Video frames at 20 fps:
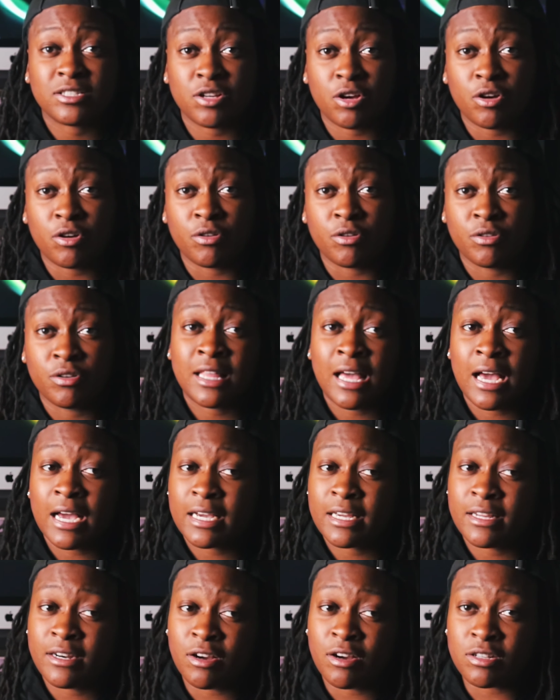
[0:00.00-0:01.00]
so
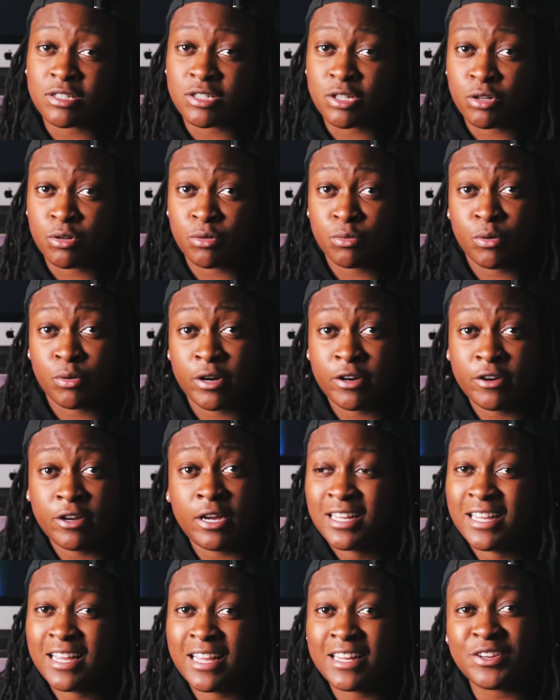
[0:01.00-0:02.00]
that could also work
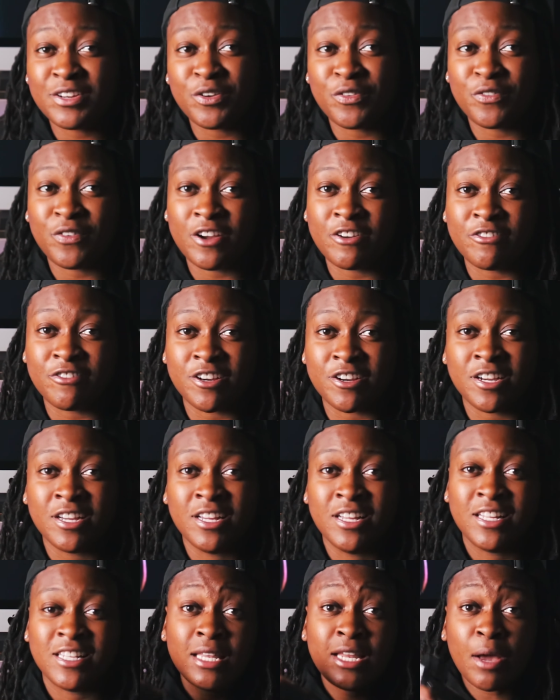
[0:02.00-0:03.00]
in your favor.
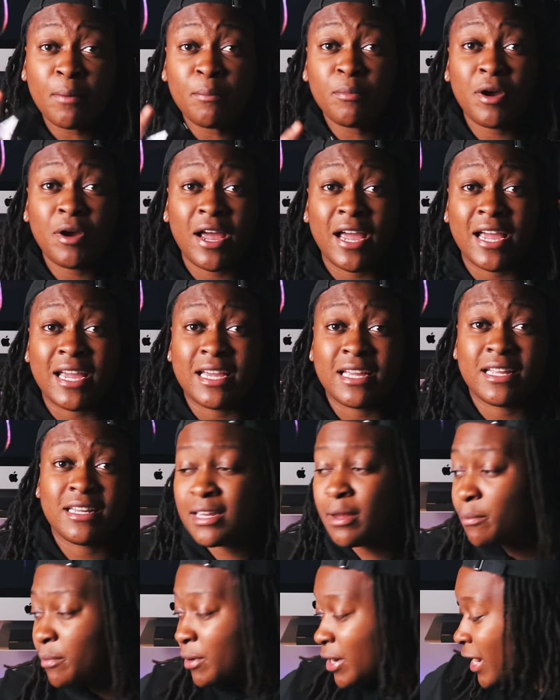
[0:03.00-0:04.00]
Number 8.
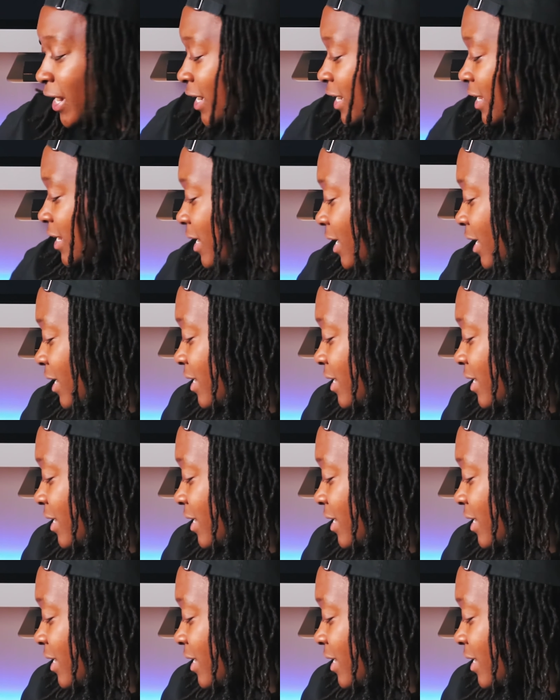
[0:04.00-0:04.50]
Number 8